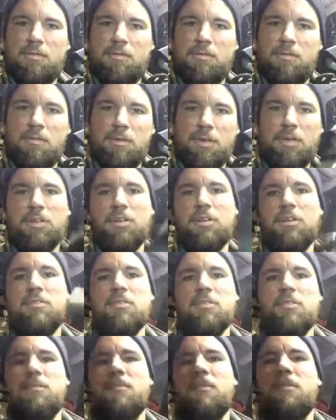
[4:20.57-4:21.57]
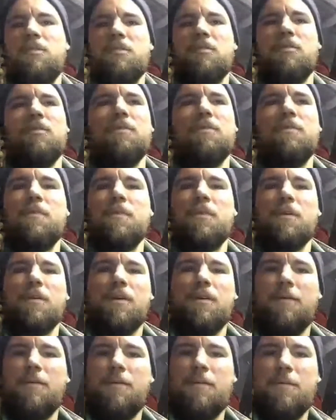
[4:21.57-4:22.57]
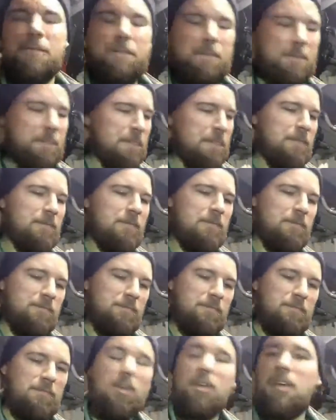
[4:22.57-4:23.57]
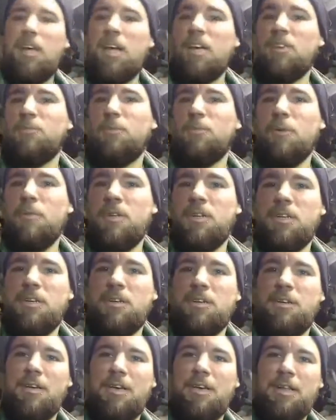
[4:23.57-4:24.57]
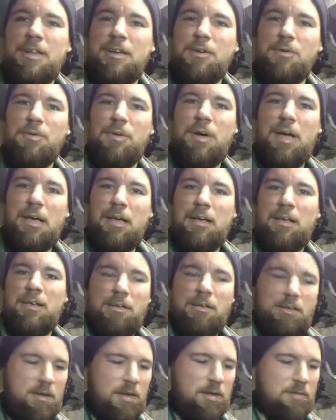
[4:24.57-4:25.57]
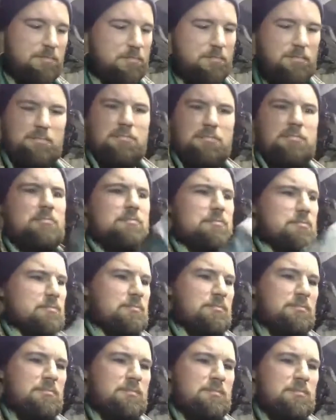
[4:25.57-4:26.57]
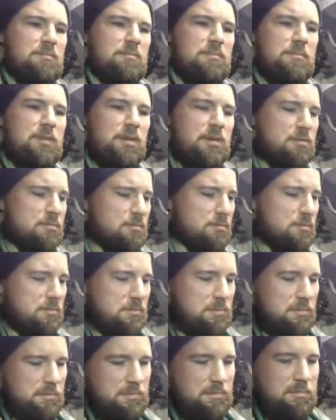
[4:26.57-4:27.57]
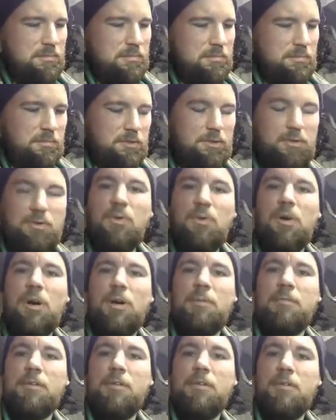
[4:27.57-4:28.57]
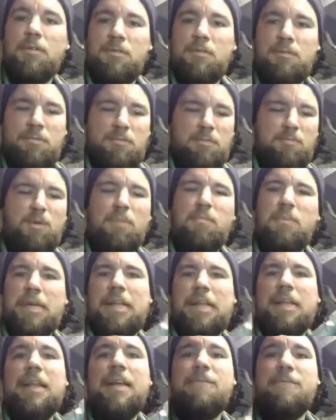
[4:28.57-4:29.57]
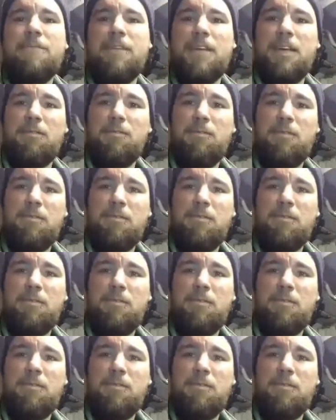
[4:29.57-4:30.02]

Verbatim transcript: Yeah, it shows up. Cool. Okay. Like, as promised, a little, uh, Have you pressed record? yeah, No. It's caught up then. Pop my glove now.